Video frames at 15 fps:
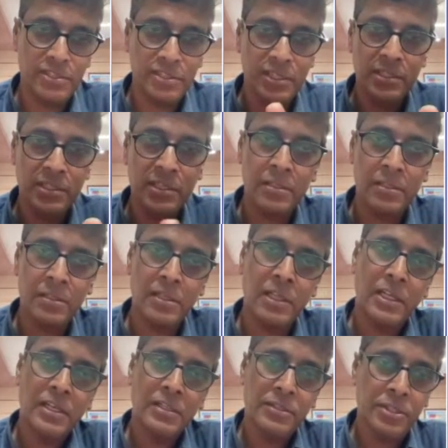These are the
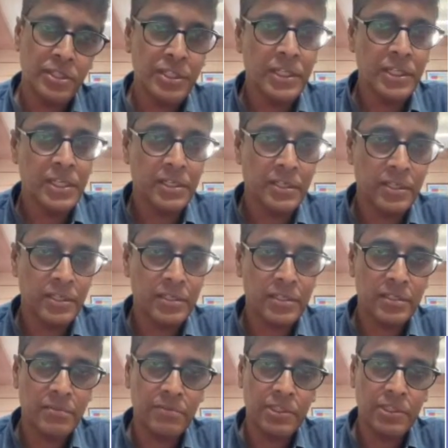3
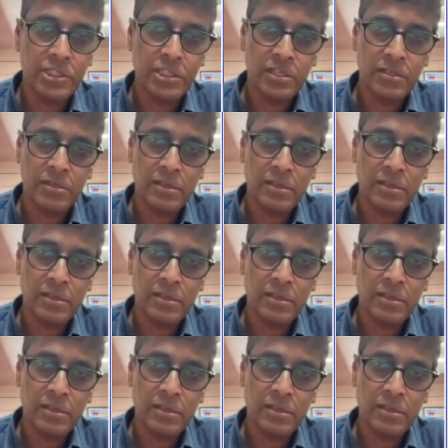categories which are